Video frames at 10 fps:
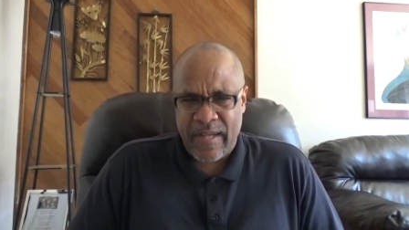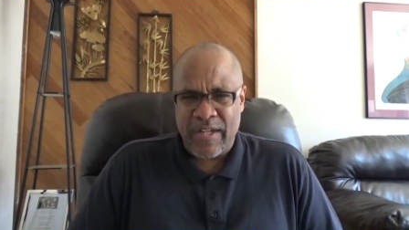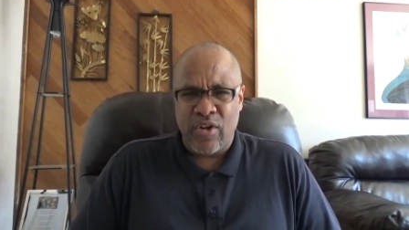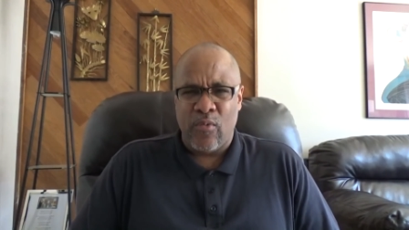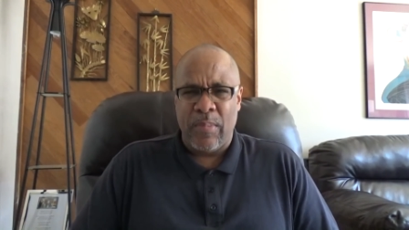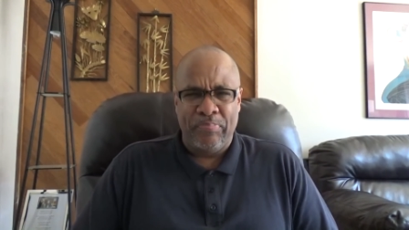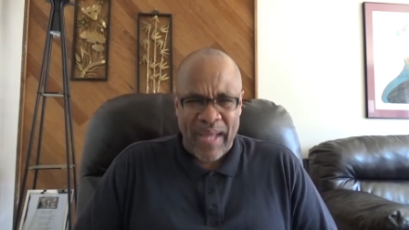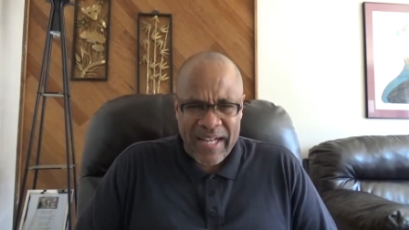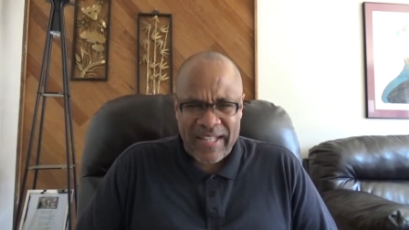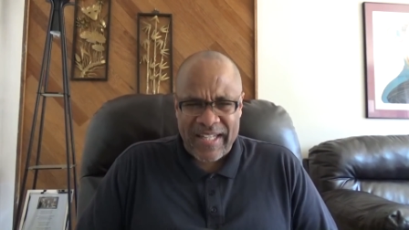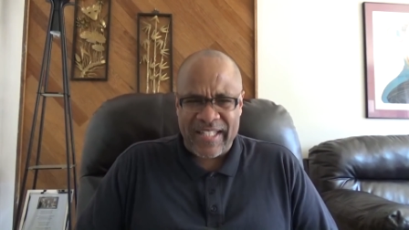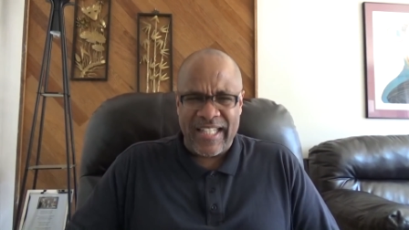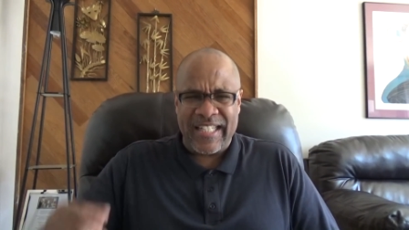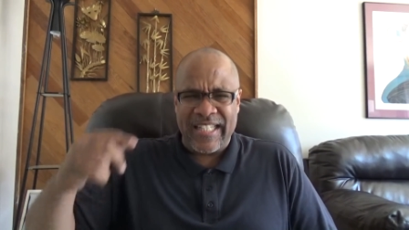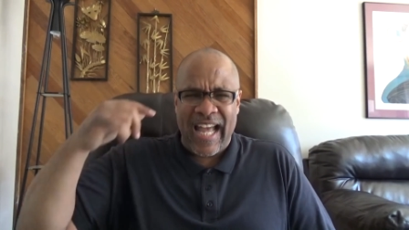And so repentance
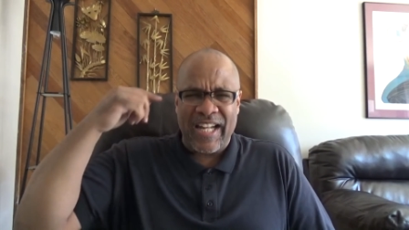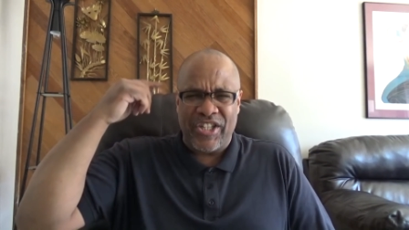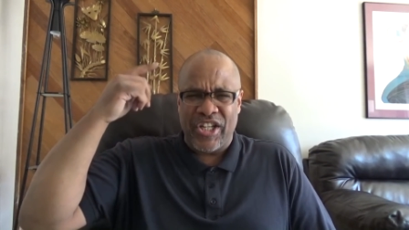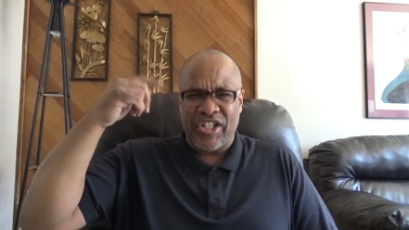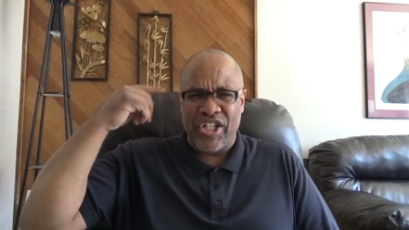is not just